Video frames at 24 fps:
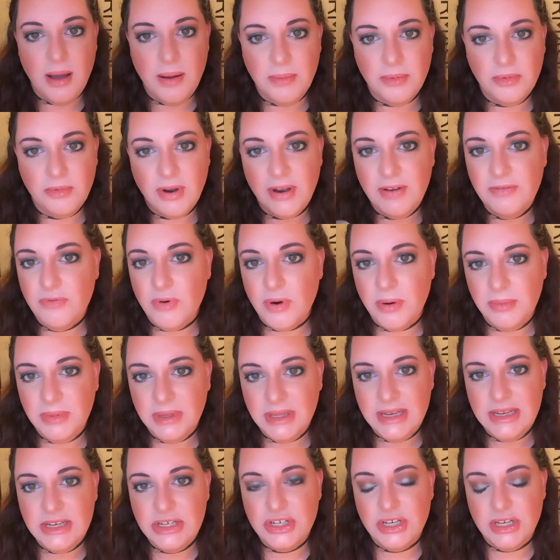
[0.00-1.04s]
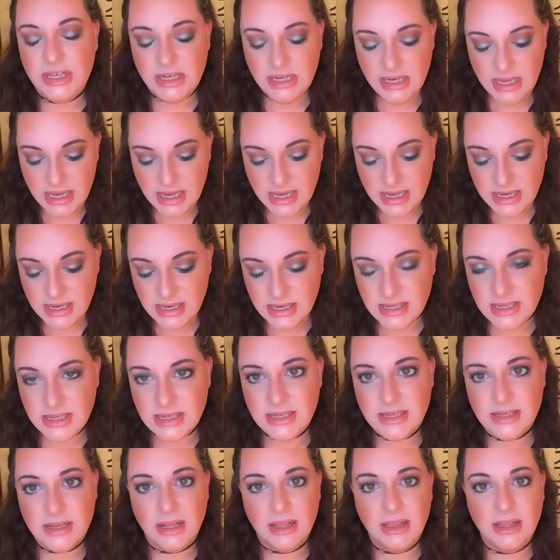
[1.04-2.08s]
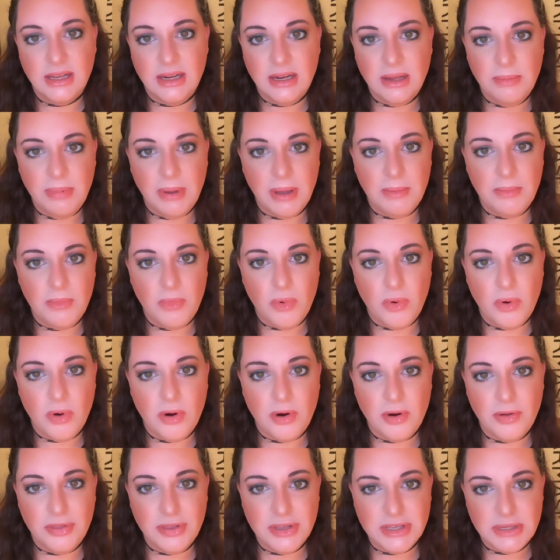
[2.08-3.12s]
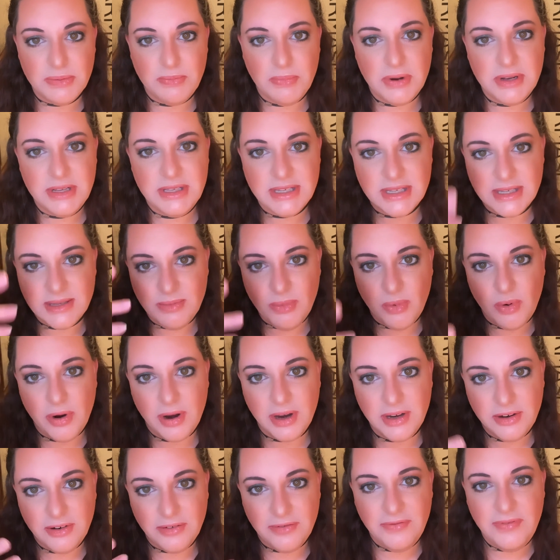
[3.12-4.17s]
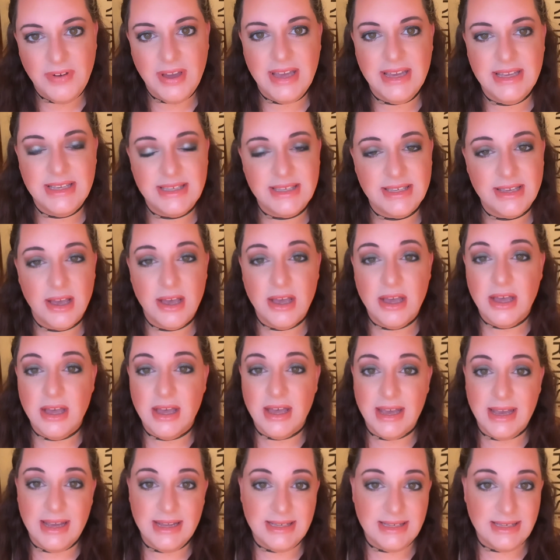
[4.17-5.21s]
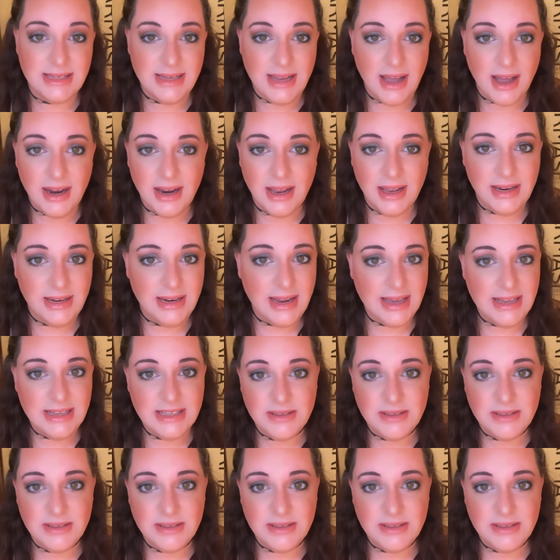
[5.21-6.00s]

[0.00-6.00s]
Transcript: Great formulation. It's a little bit more, the spritz is more in your face. It's not a nice